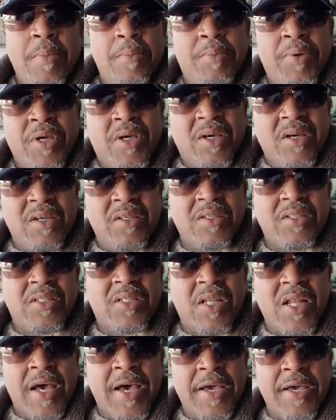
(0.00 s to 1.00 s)
because
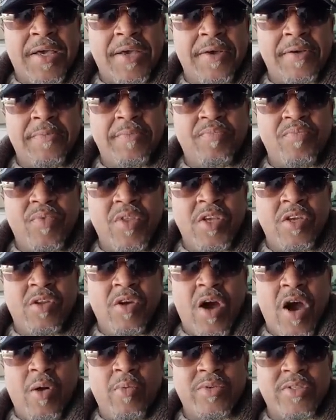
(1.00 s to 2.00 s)
it's like,
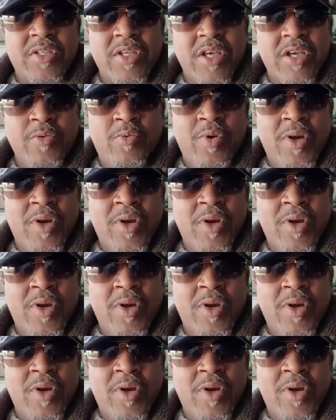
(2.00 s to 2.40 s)
it